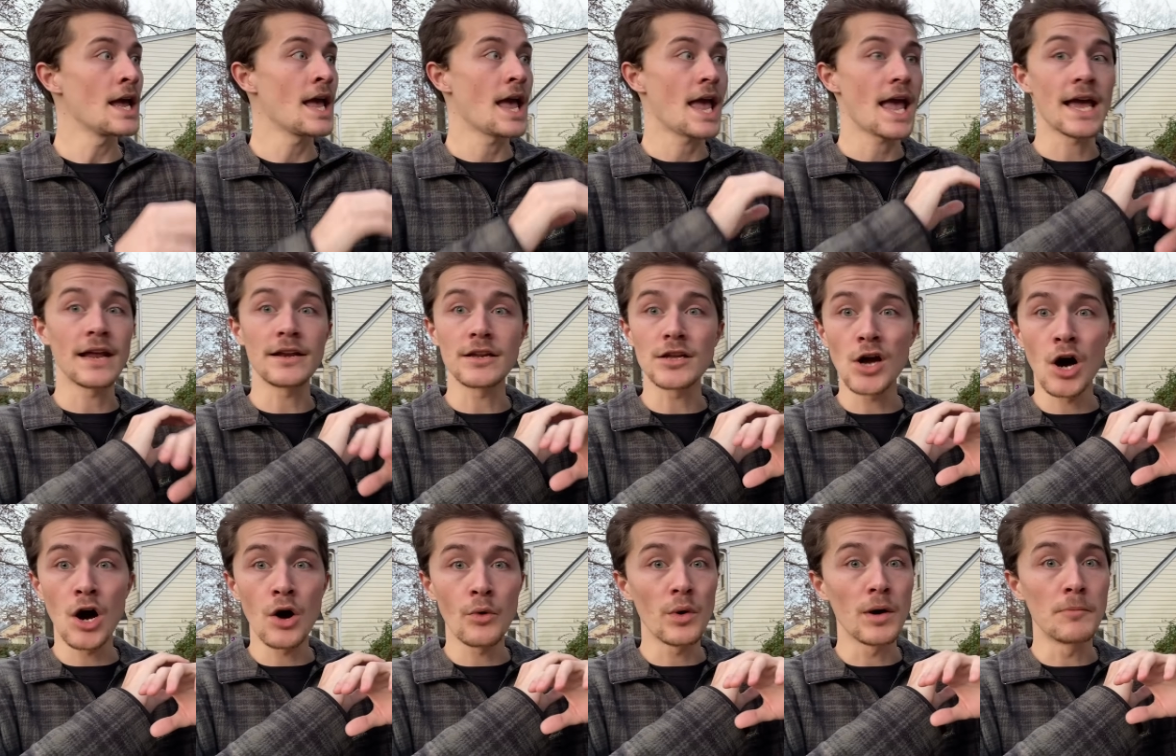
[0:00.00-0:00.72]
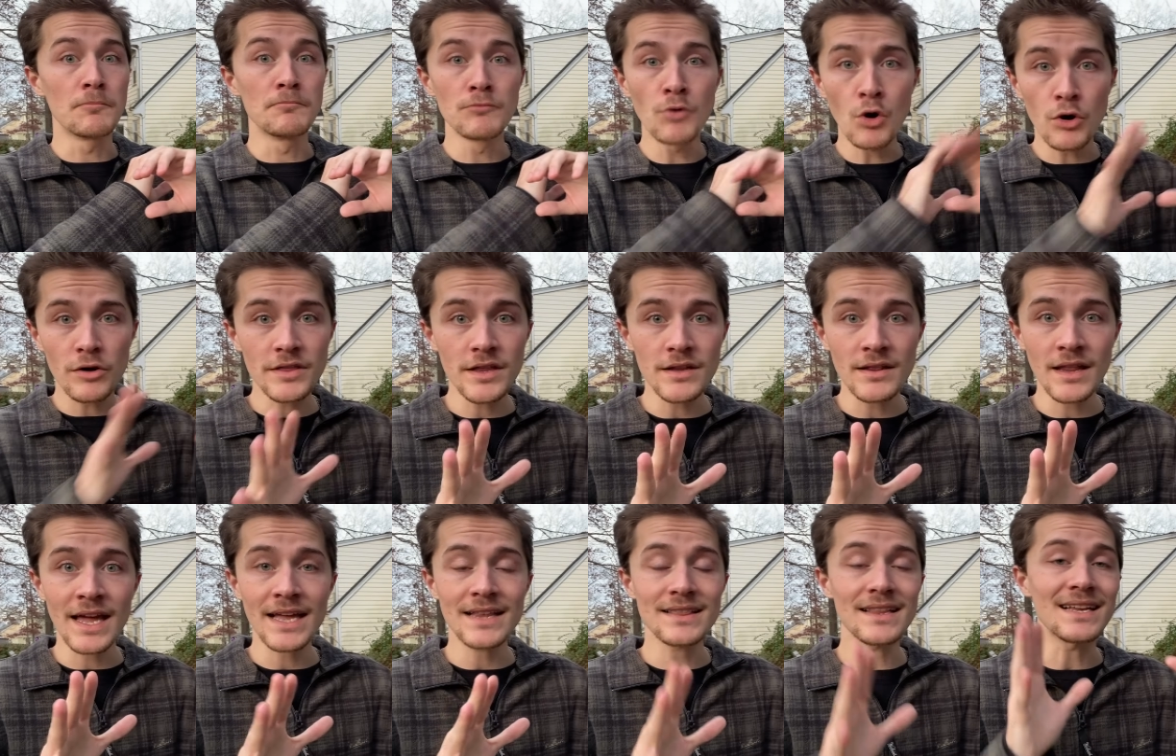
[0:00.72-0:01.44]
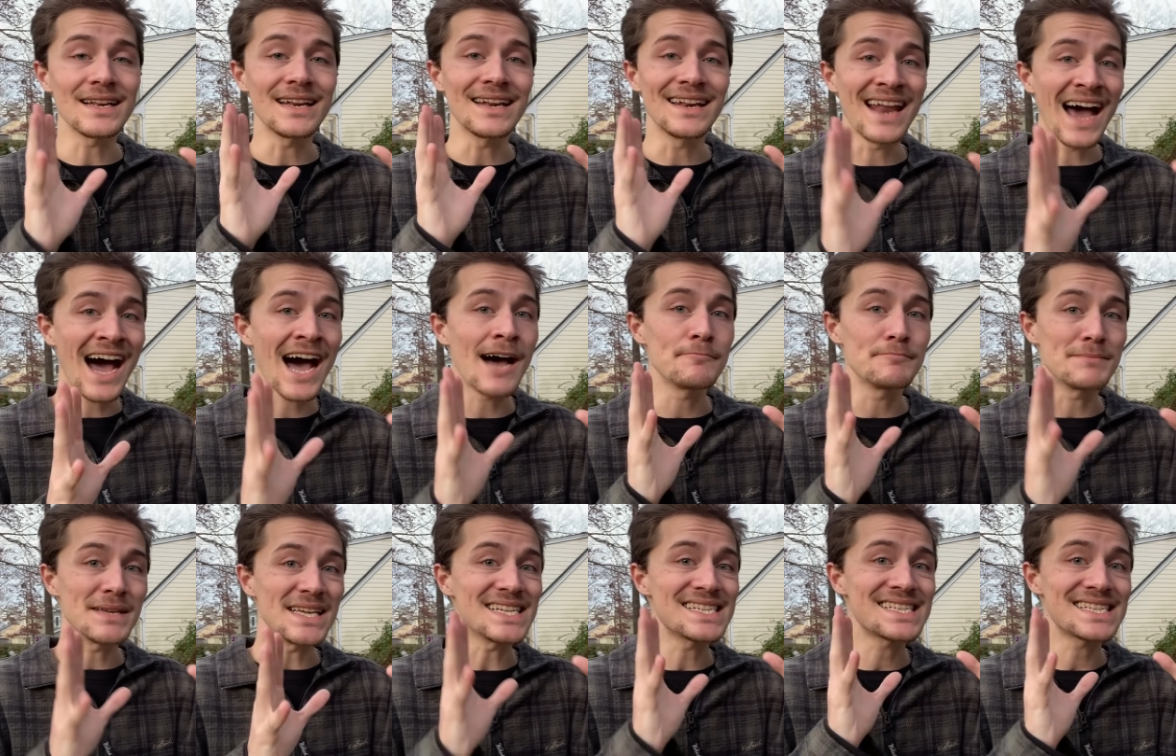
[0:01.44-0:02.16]
and y'all will more than likely not
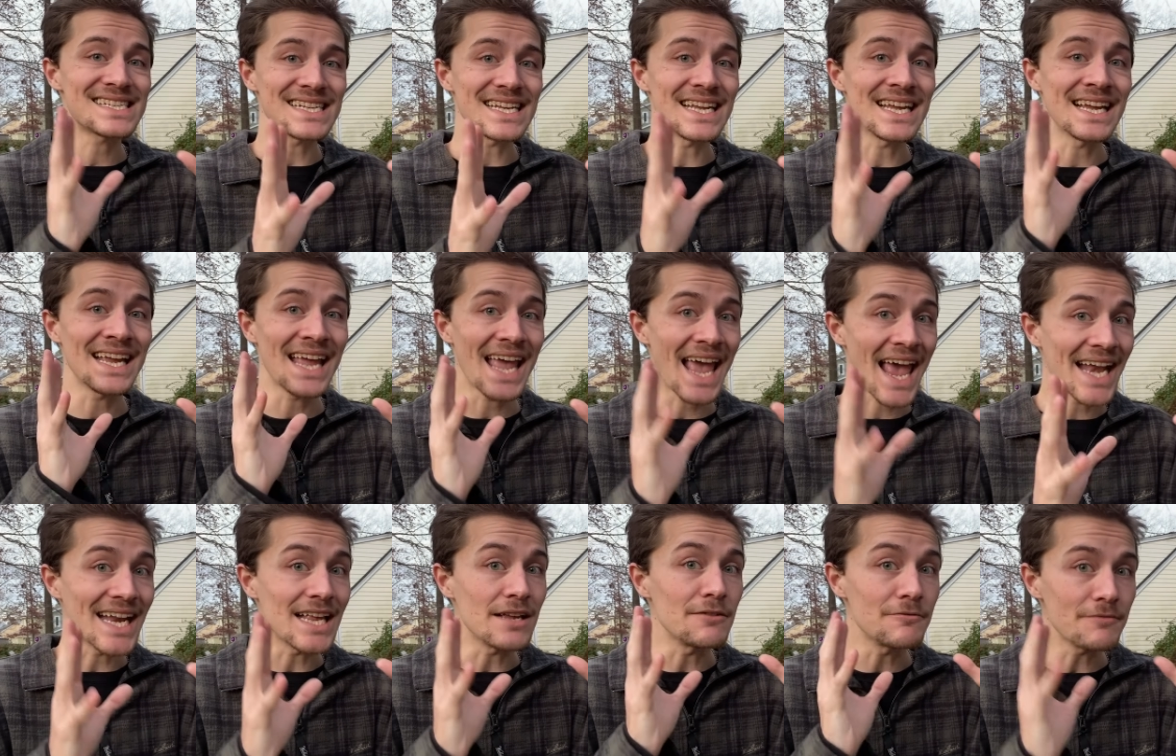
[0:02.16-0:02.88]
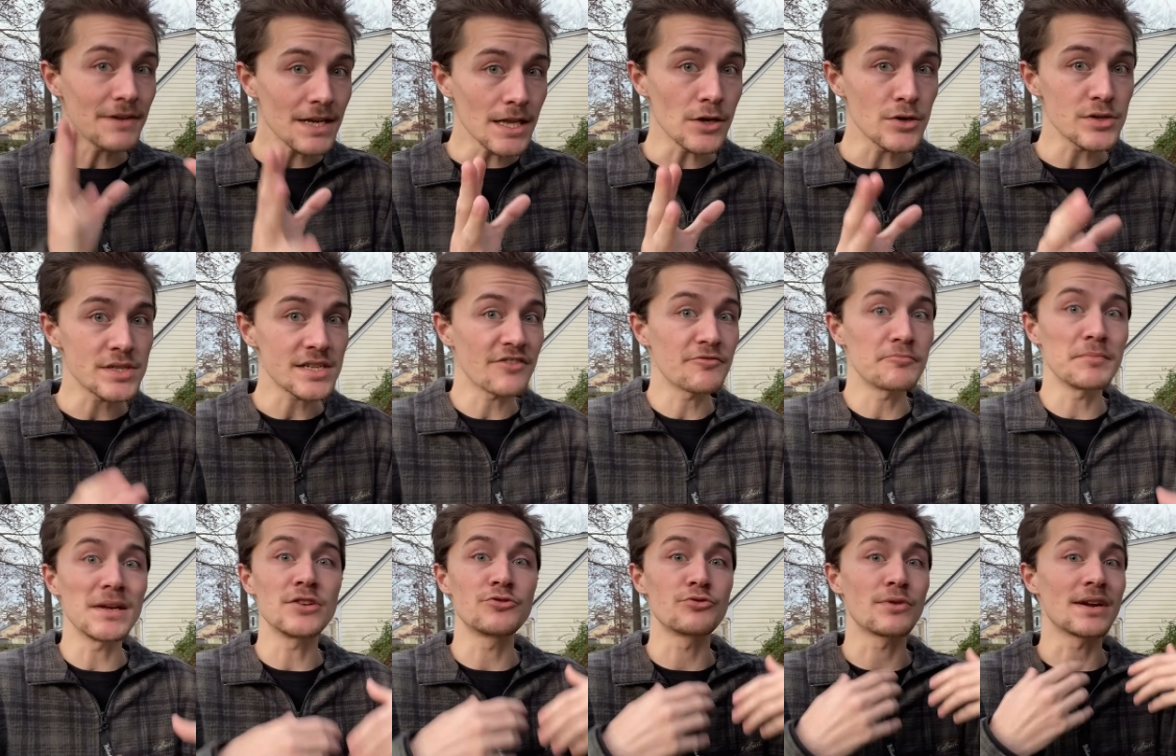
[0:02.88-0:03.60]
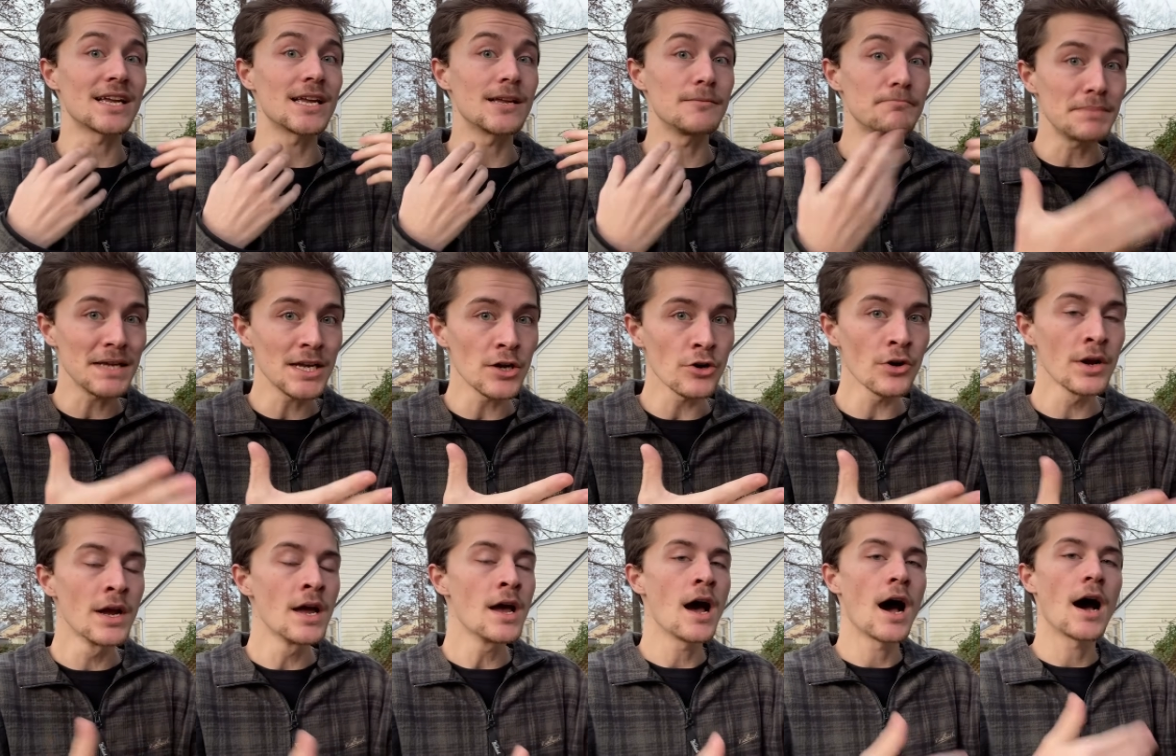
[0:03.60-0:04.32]
be seeing any videos of me drinking beer
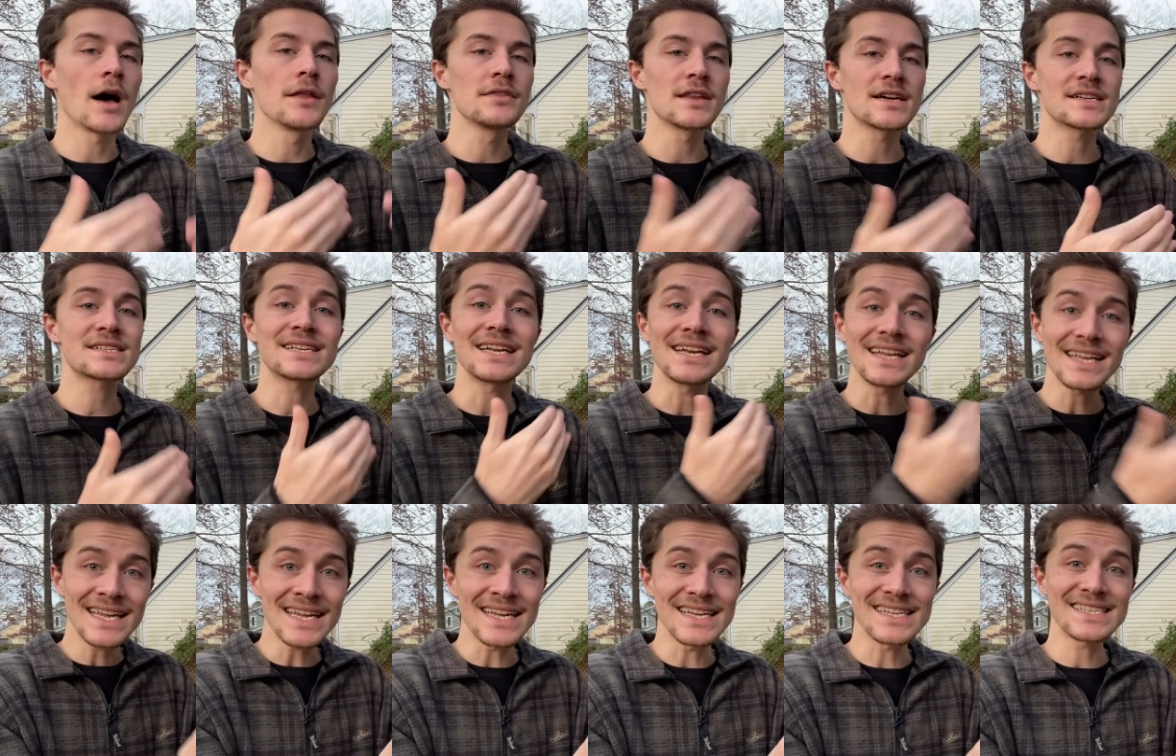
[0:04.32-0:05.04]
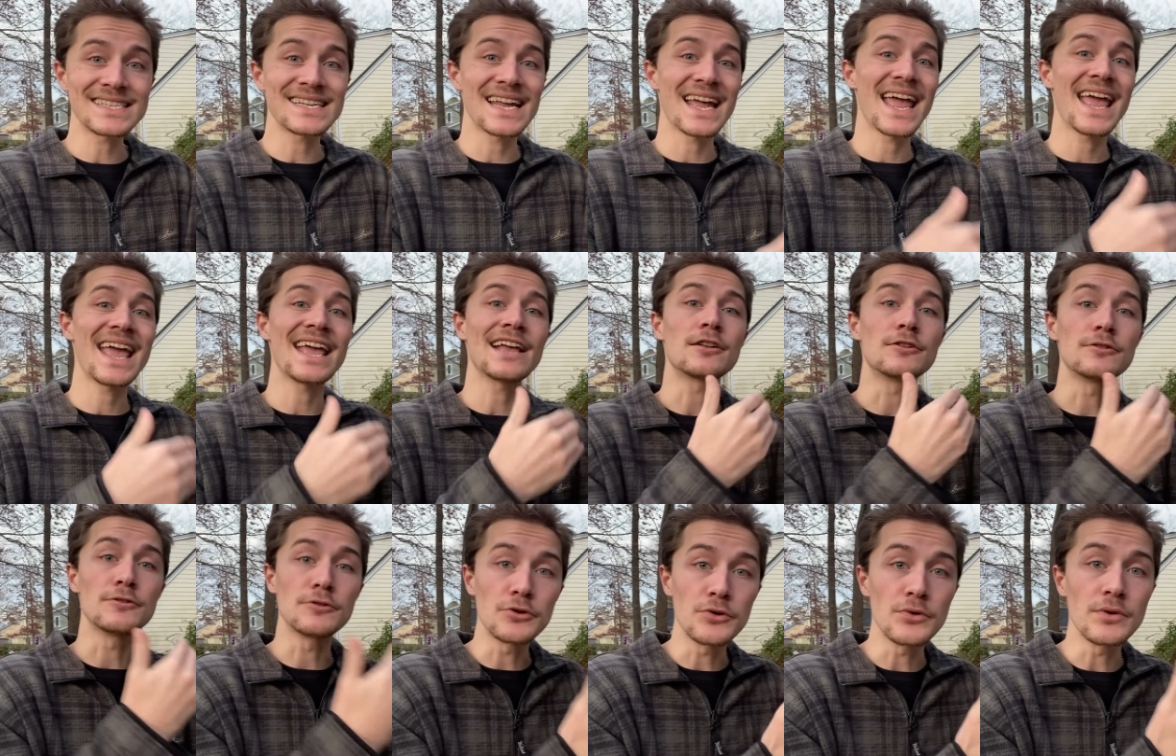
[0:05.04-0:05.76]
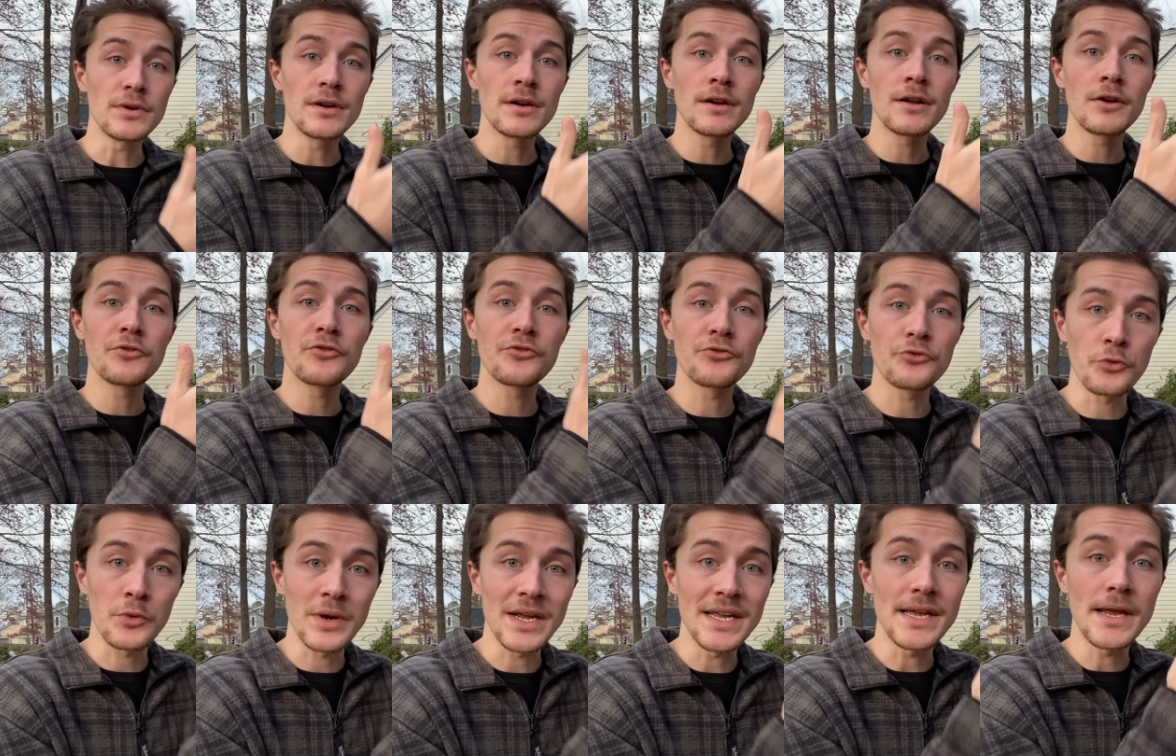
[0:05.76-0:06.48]
unless it is a
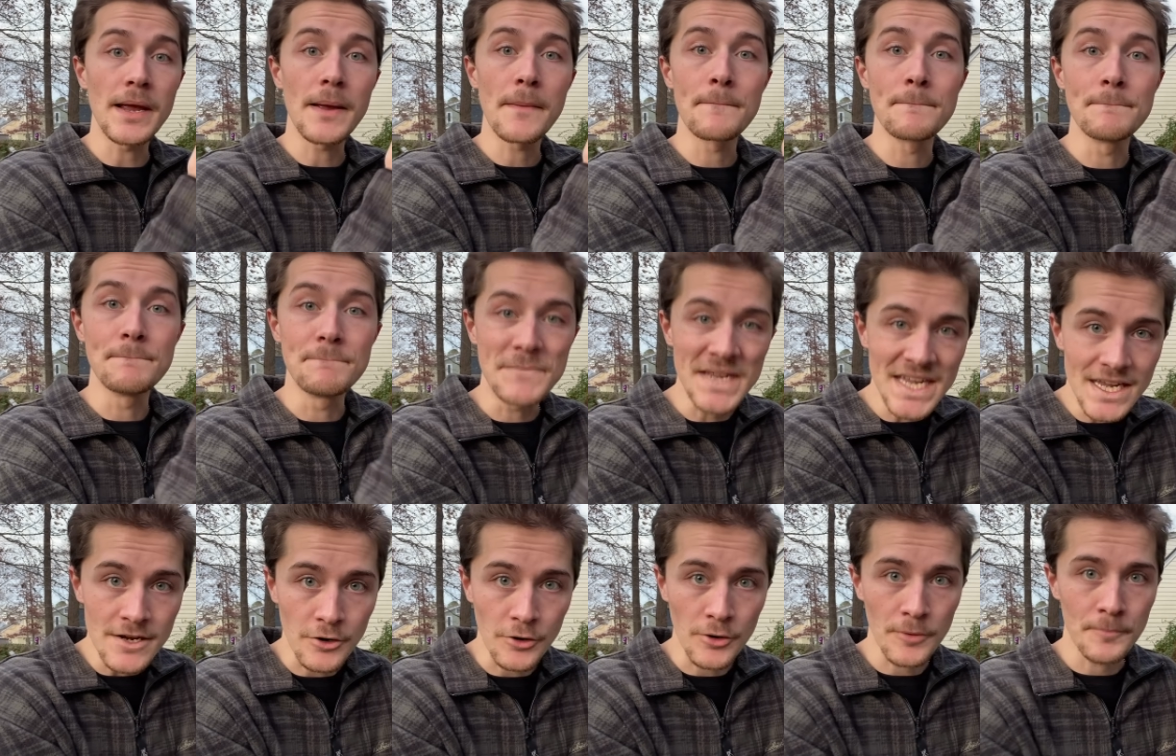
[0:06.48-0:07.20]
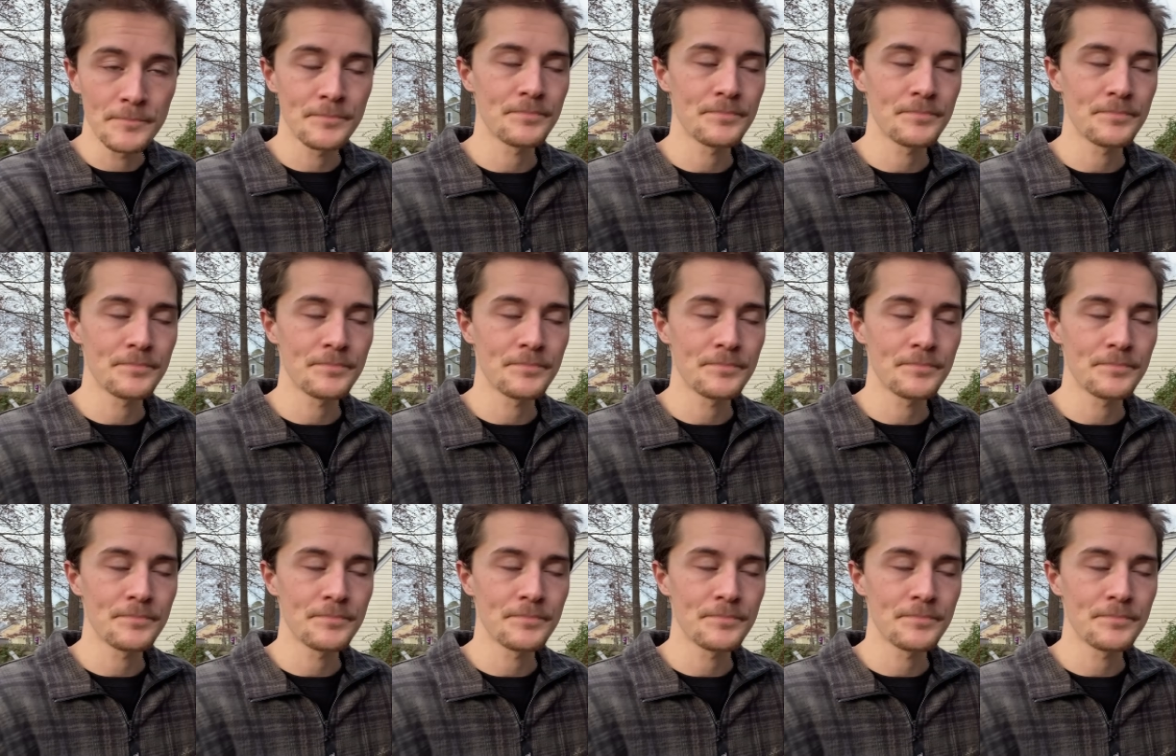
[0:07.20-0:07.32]
gluten-free beer.